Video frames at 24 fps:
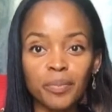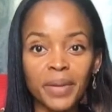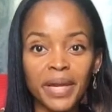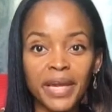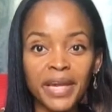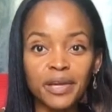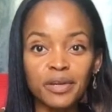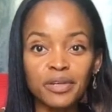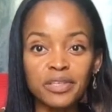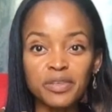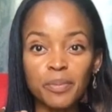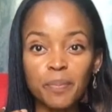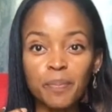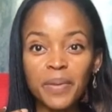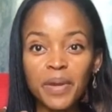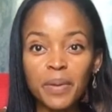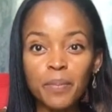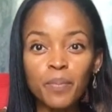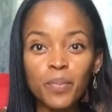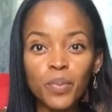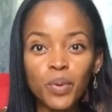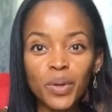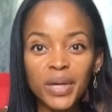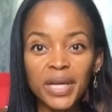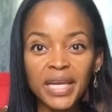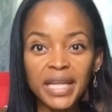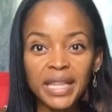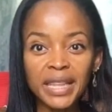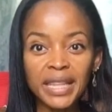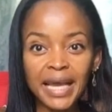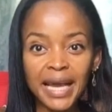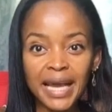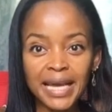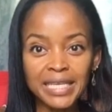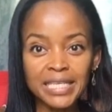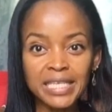My hair is a bit more
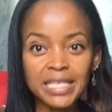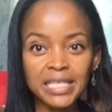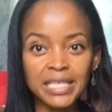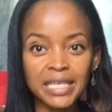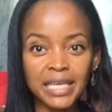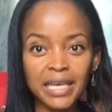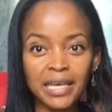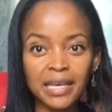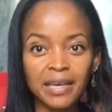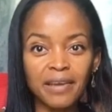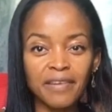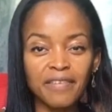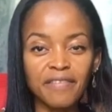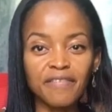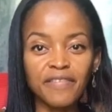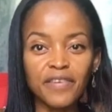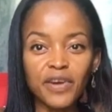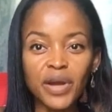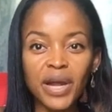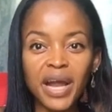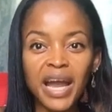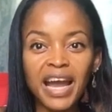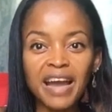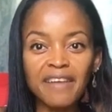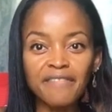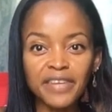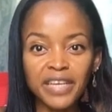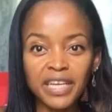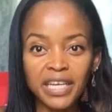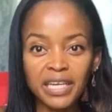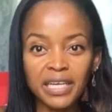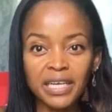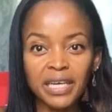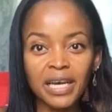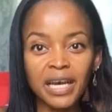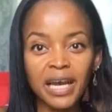elastic for having
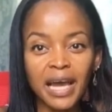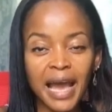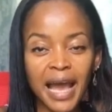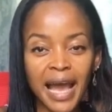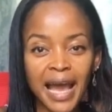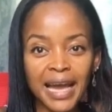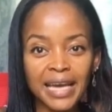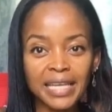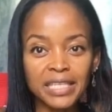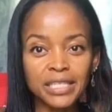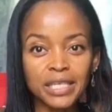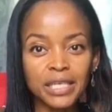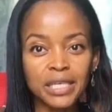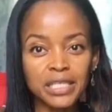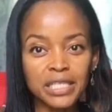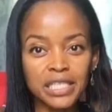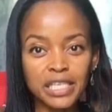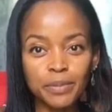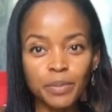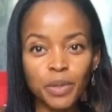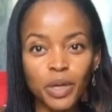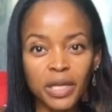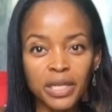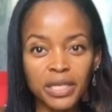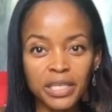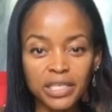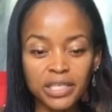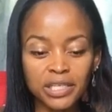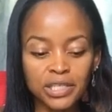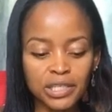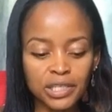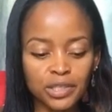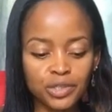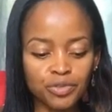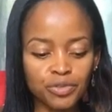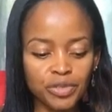had a deep
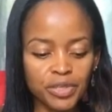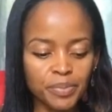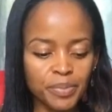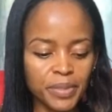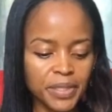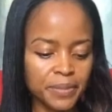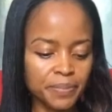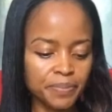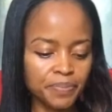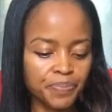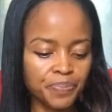conditioning treatment.